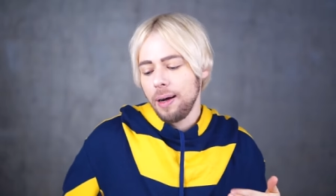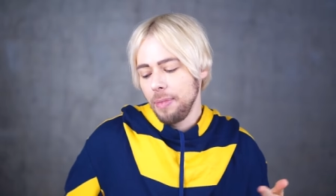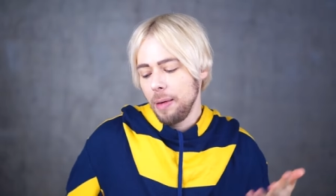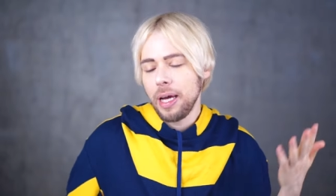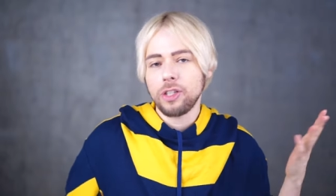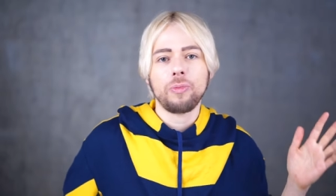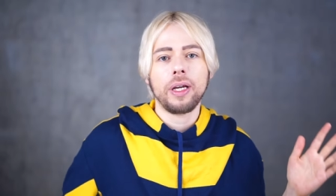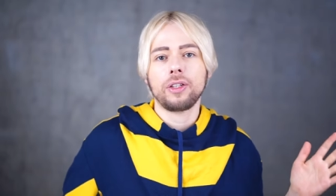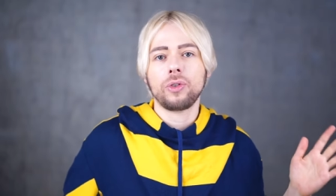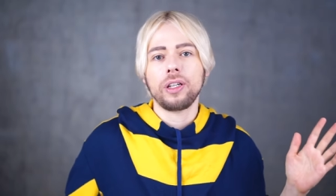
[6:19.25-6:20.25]
maybe I should
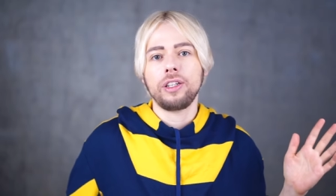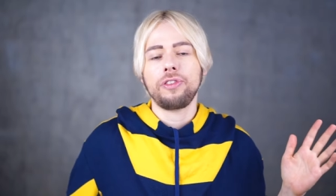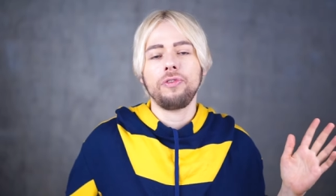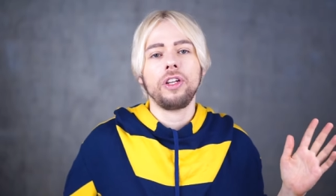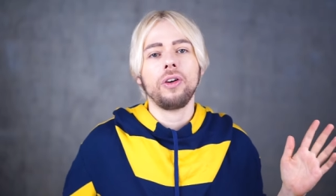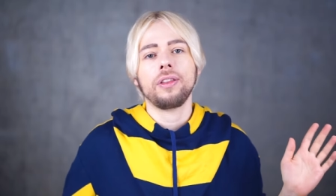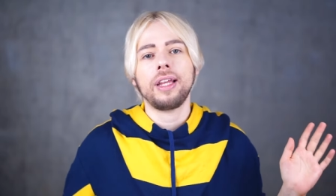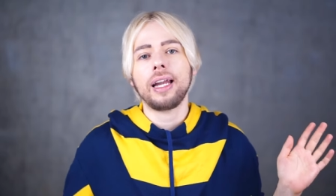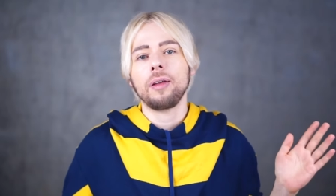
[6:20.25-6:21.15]
make a totally different video on that.